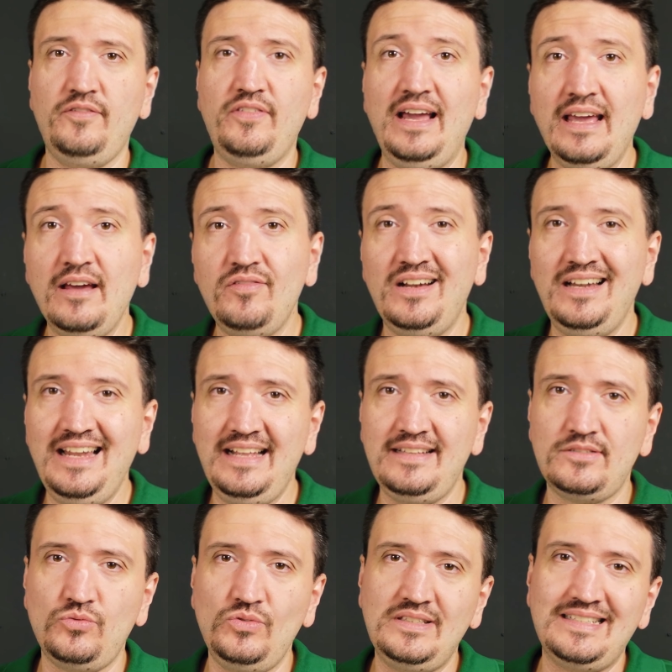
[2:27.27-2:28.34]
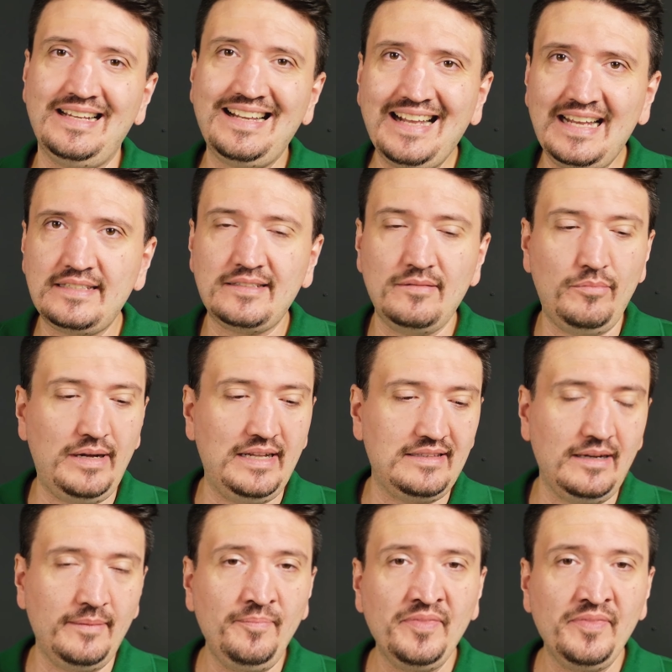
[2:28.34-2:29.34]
If I have a lens with a custom button,